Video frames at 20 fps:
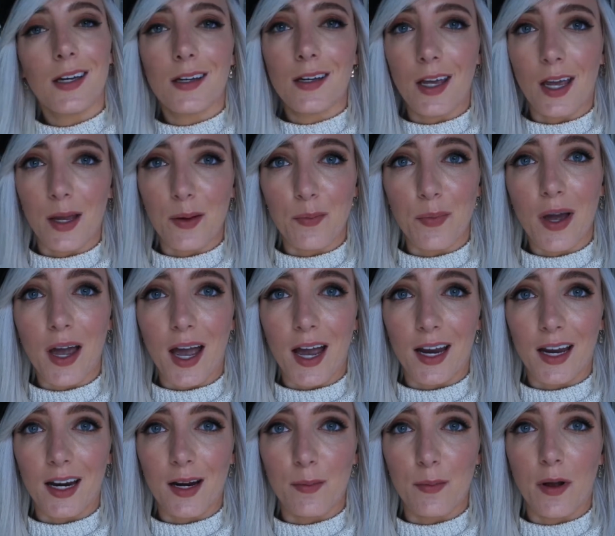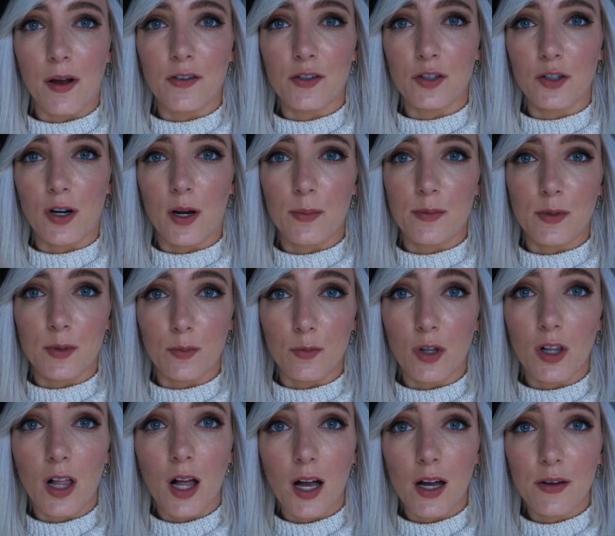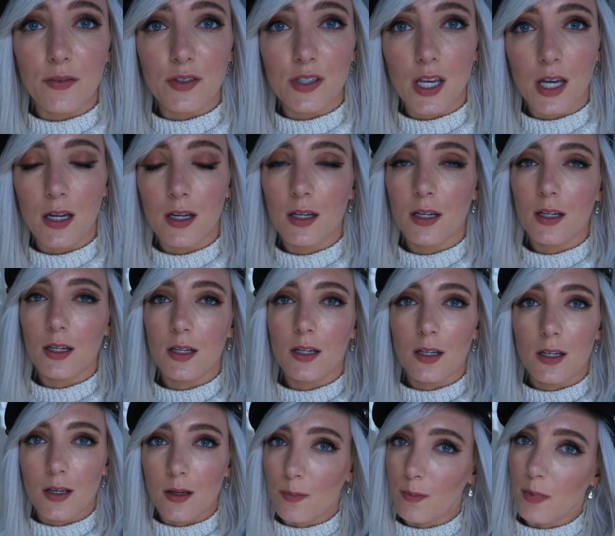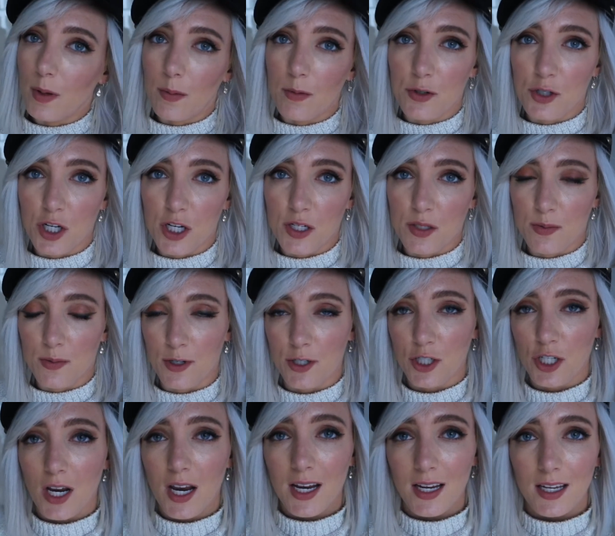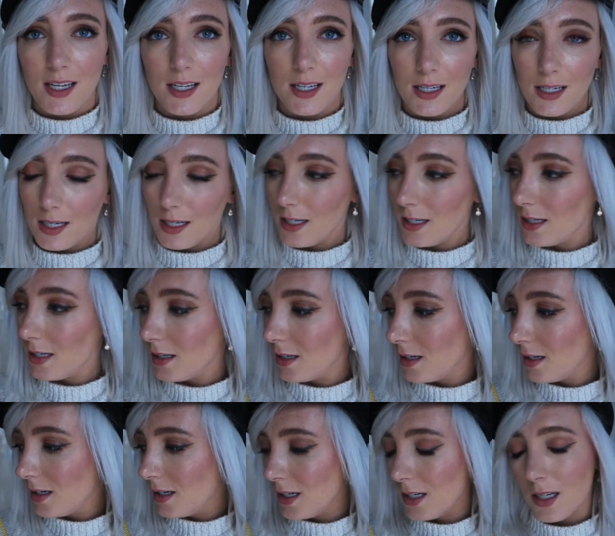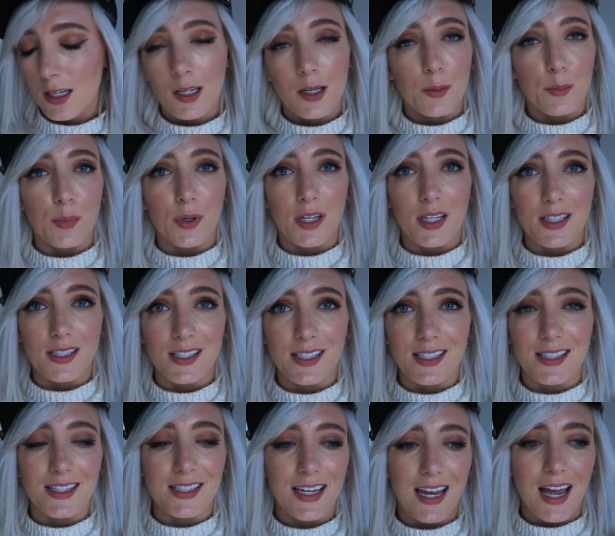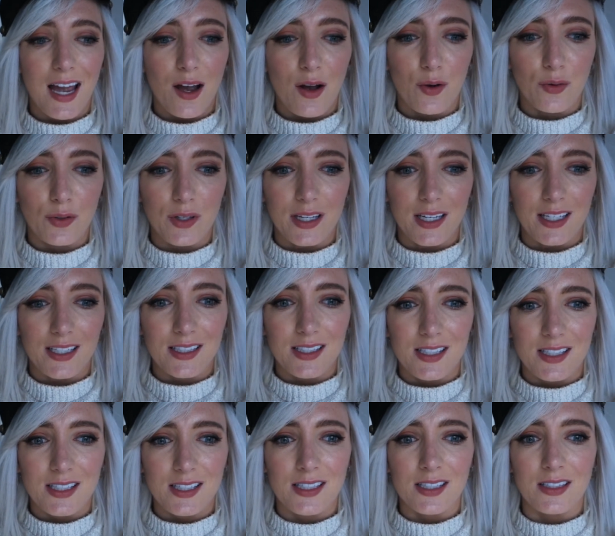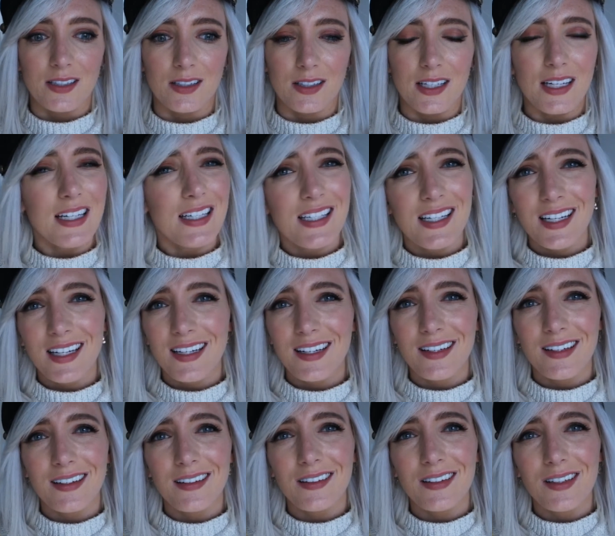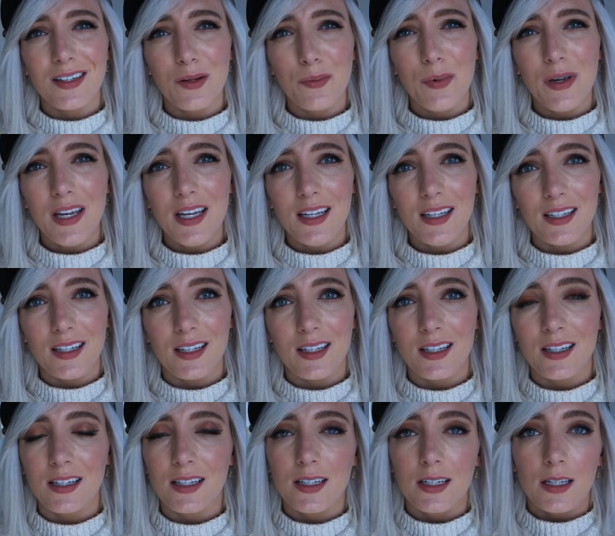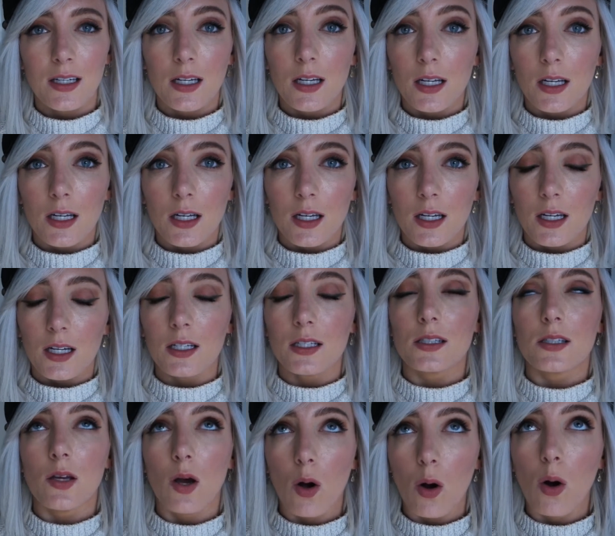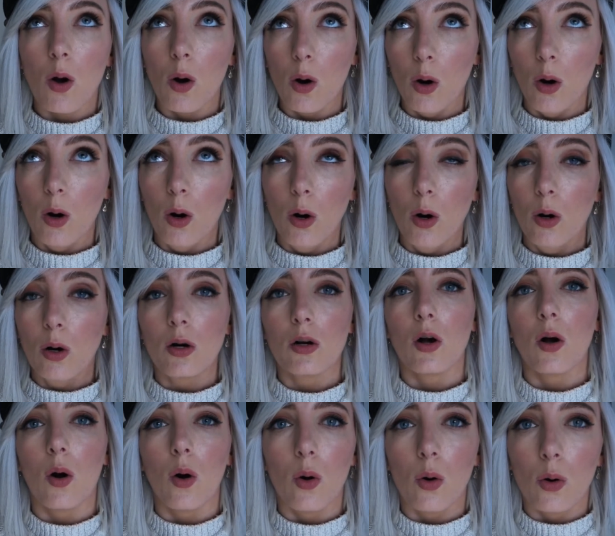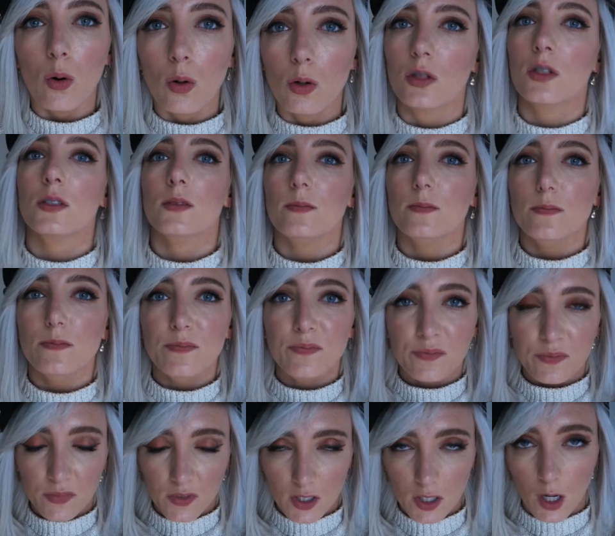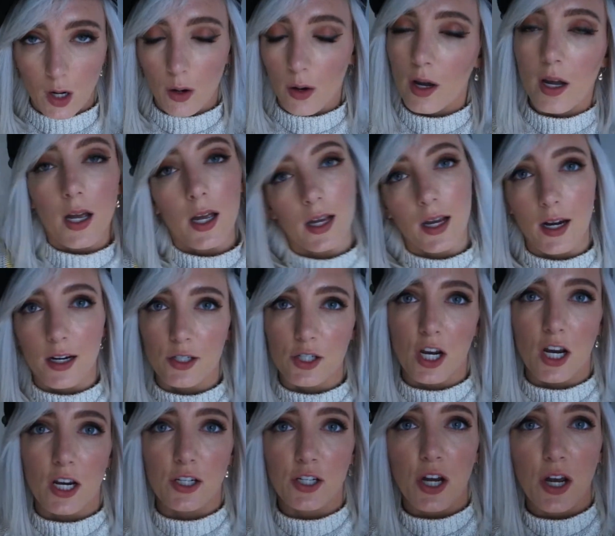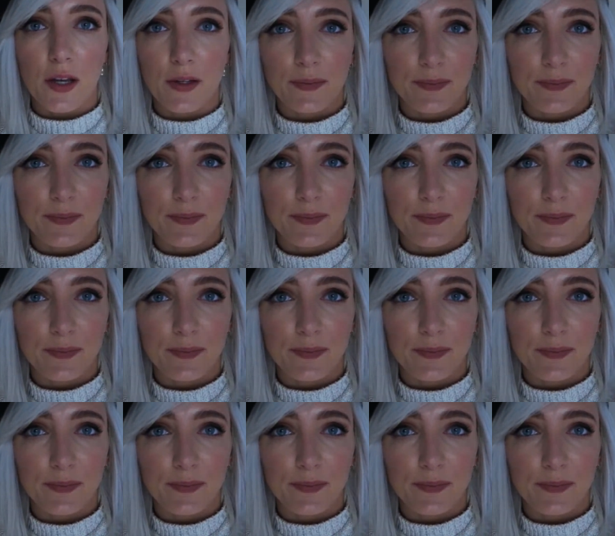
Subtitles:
came back, and I'm gonna have to grab some gloves, maybe change my jacket, because it is now like sleeting a little bit. It is so cold, so I gotta change.